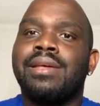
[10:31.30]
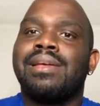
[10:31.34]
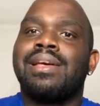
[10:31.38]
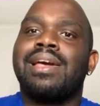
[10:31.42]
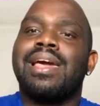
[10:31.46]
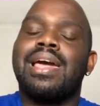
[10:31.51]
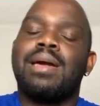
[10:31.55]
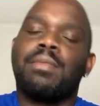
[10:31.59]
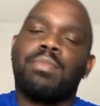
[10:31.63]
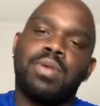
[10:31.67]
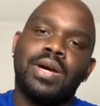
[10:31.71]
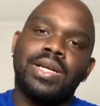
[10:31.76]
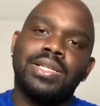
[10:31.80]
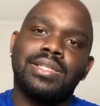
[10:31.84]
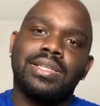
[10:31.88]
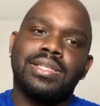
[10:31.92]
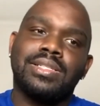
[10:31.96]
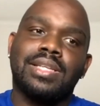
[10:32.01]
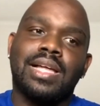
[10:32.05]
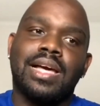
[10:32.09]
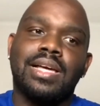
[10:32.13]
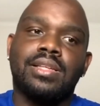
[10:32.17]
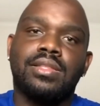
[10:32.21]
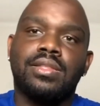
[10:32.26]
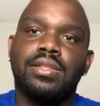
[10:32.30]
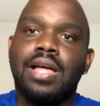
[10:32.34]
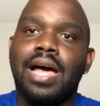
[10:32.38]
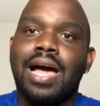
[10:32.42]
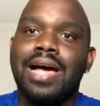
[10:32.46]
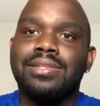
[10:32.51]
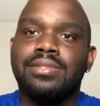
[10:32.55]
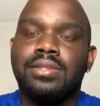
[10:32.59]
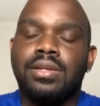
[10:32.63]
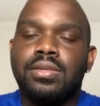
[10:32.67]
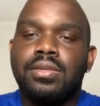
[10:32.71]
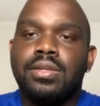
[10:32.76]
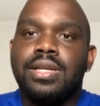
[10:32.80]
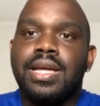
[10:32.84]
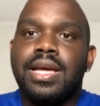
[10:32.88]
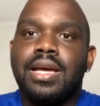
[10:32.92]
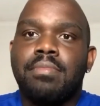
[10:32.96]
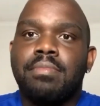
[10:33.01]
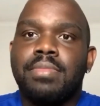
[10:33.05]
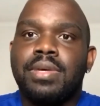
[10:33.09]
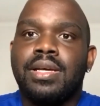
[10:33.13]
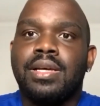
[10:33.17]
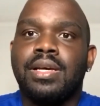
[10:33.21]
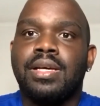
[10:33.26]
And Preston is like, I turned her
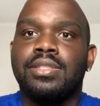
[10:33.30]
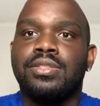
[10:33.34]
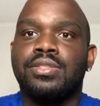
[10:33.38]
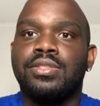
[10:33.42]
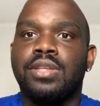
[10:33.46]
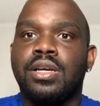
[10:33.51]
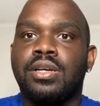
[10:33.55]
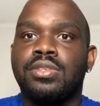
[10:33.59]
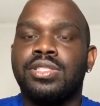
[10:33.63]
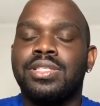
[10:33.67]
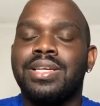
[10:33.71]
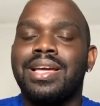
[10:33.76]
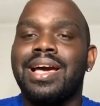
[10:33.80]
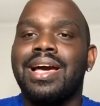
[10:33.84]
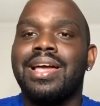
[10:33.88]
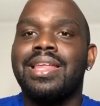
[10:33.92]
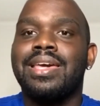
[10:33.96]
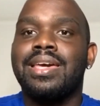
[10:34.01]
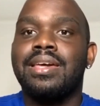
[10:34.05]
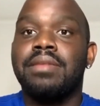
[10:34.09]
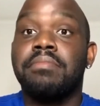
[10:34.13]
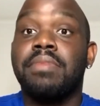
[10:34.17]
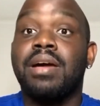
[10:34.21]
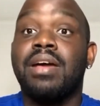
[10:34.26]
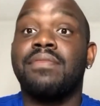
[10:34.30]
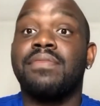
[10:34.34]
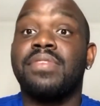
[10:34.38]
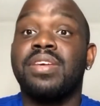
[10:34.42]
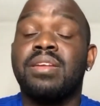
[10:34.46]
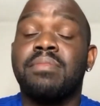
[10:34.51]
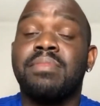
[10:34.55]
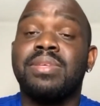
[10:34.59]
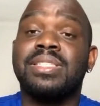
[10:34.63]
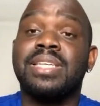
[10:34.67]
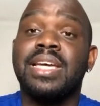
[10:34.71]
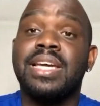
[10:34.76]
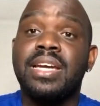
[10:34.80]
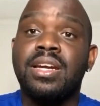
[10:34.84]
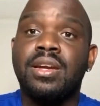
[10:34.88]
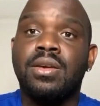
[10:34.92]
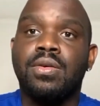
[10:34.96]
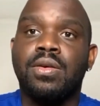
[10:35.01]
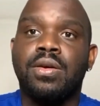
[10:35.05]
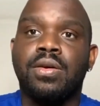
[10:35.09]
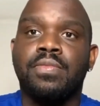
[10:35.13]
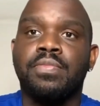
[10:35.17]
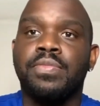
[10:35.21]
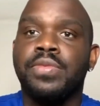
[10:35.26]
down because, she got hit by Venom's
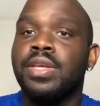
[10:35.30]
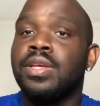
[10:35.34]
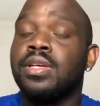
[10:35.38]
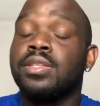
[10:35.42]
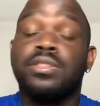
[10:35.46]
arrow.